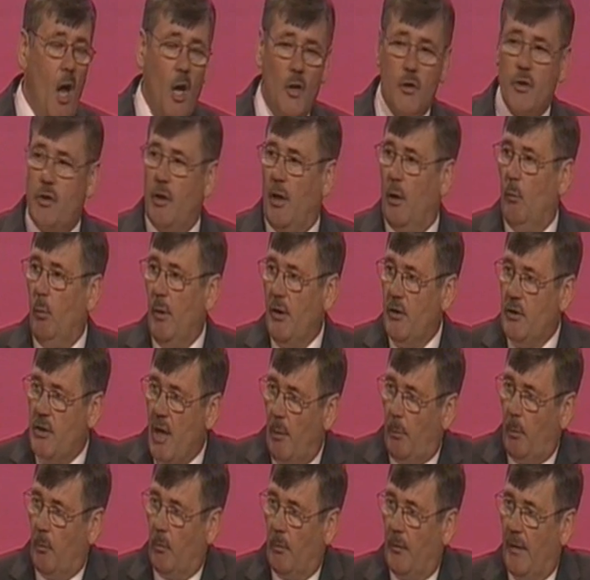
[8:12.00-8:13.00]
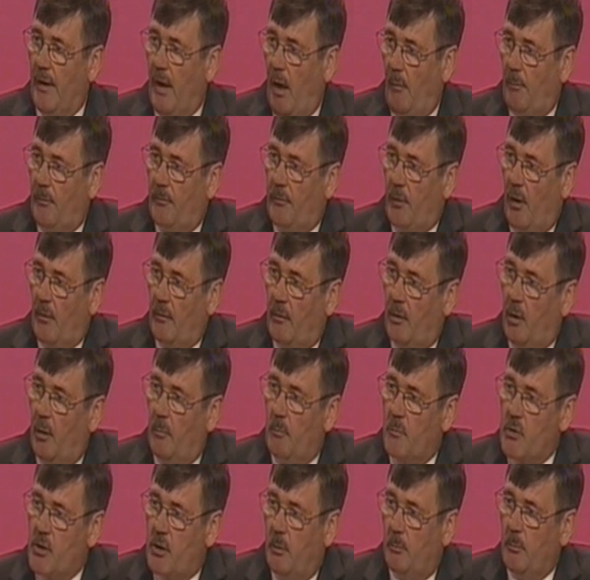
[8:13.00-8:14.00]
Last year, we doubled the
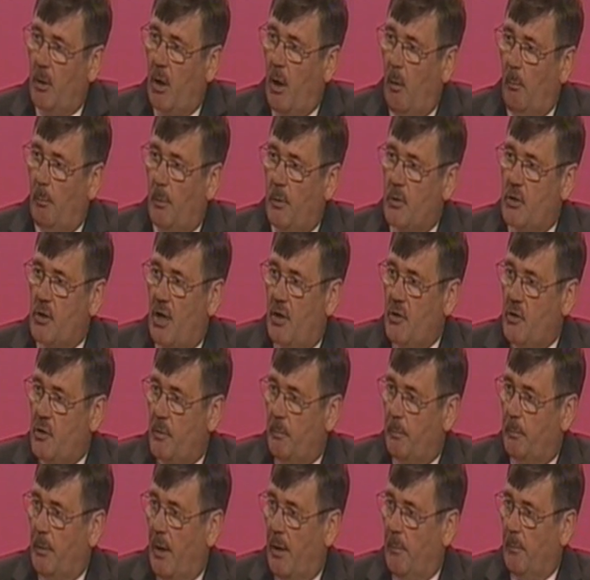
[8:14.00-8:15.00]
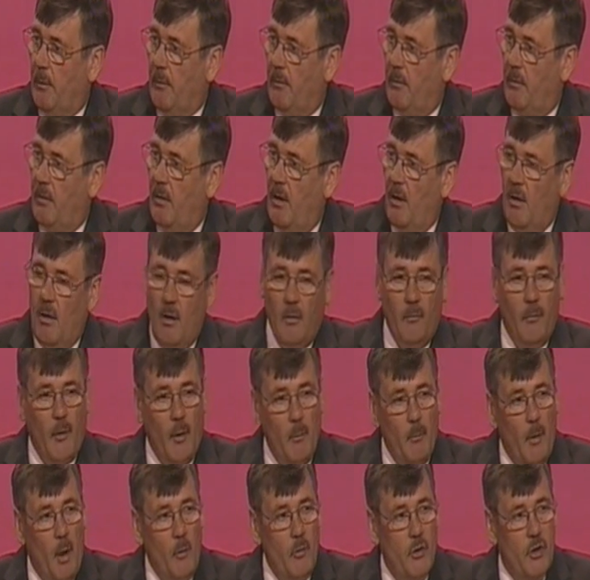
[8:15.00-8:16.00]
upfront lump sum compensation payment
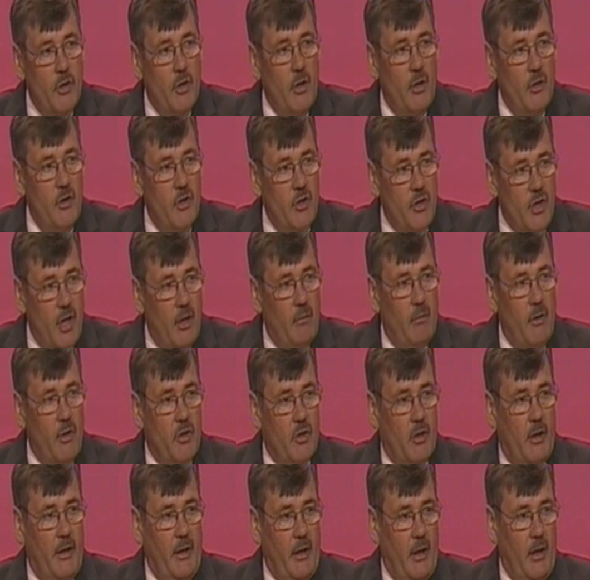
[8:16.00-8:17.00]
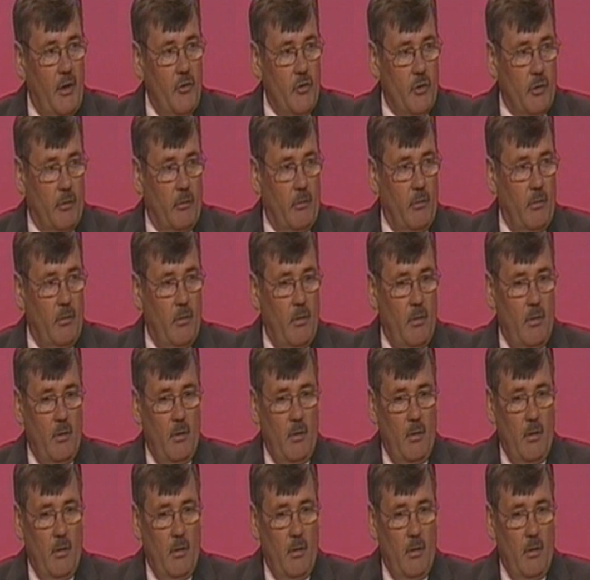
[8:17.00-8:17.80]
for the most seriously injured.